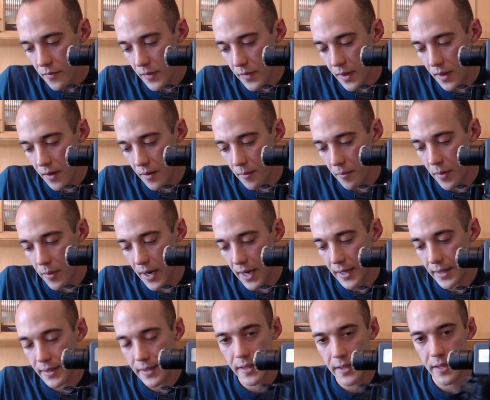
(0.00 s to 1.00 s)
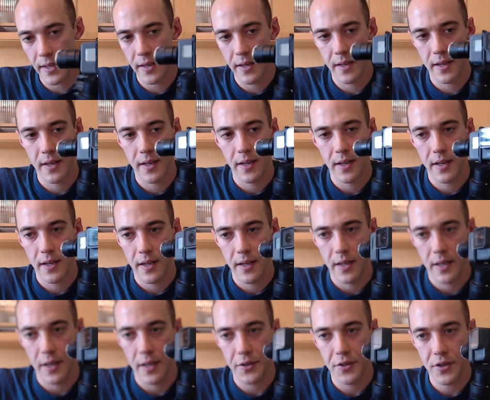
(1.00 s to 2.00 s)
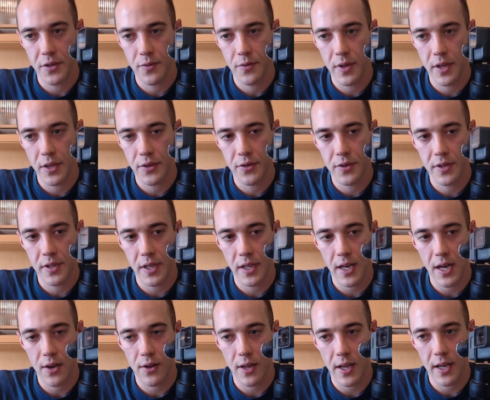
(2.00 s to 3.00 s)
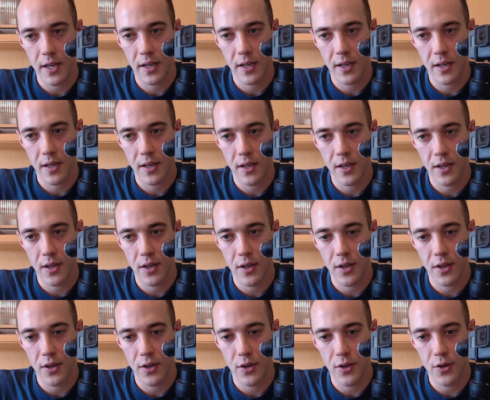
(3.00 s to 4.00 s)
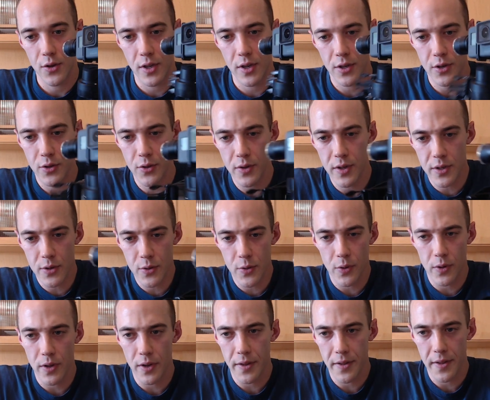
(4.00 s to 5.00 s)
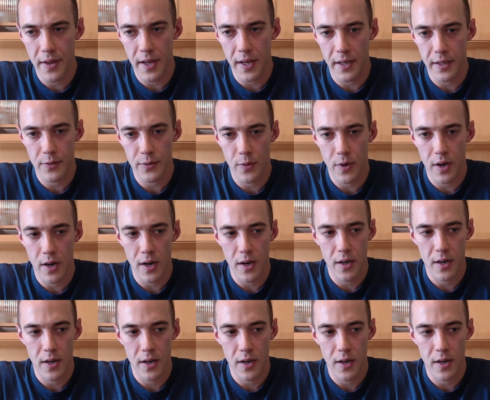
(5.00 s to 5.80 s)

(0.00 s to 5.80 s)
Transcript: But it's just really interesting how like you can do these cool little things where